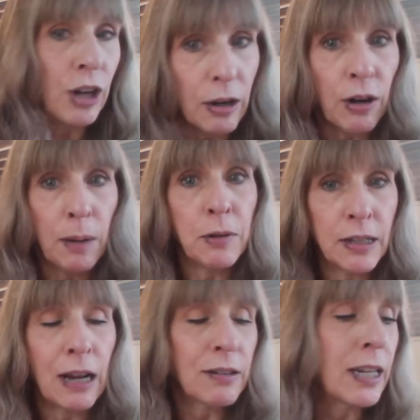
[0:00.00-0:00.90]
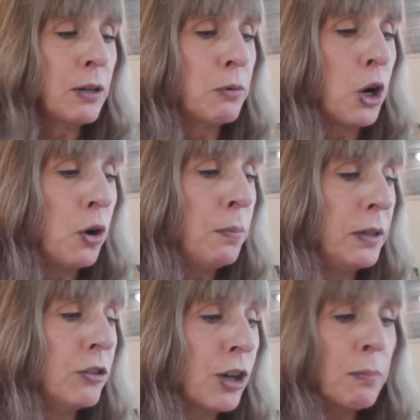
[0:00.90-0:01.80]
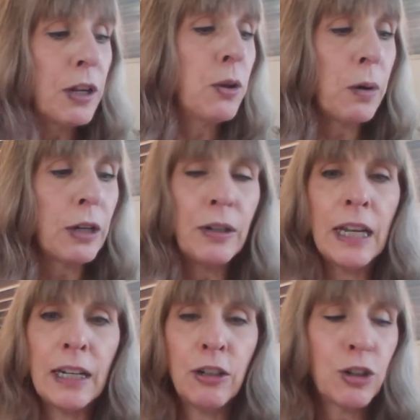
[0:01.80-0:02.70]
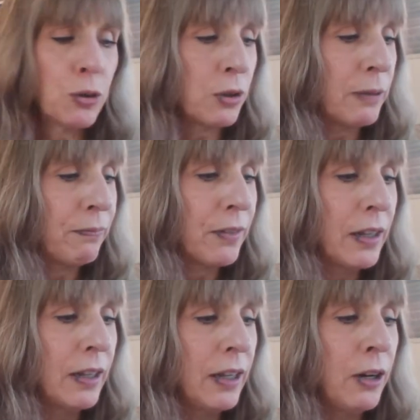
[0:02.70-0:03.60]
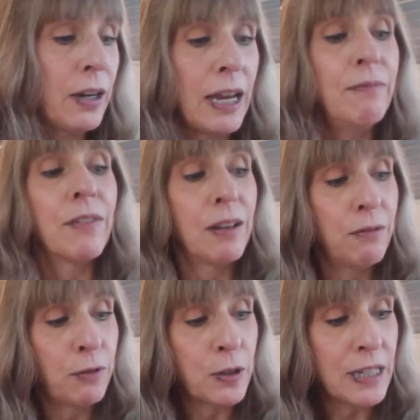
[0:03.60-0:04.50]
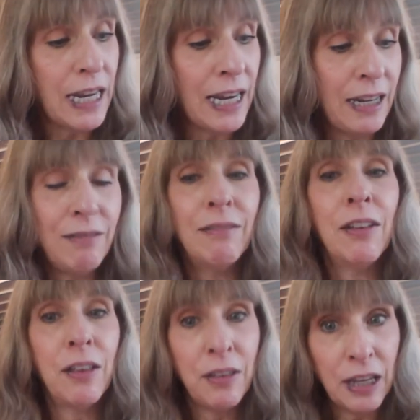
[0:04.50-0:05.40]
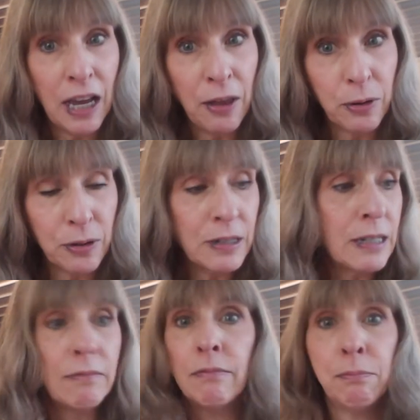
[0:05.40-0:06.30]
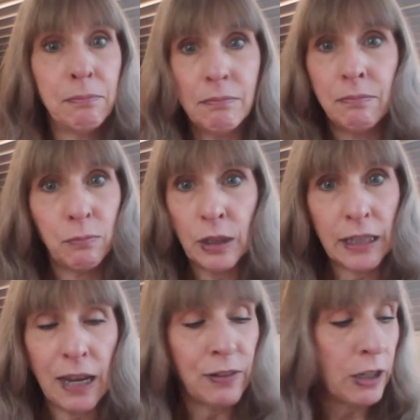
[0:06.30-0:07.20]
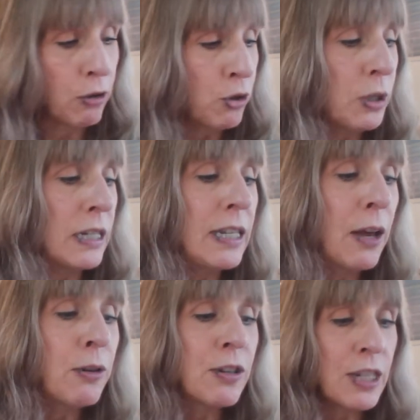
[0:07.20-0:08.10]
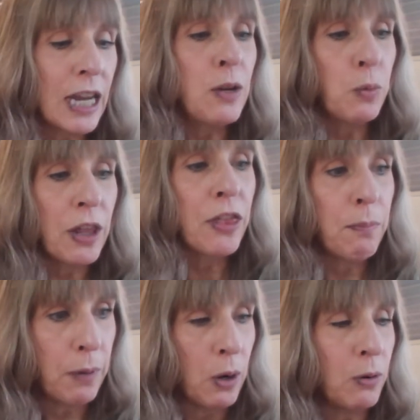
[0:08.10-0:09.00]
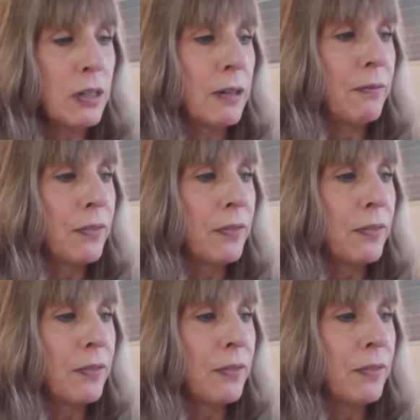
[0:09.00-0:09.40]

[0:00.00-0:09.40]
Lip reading: grabbed his outside robe, and jumped in the water and headed to shore. Okay, verse 8, the others, really having no choice, the others stayed with the boat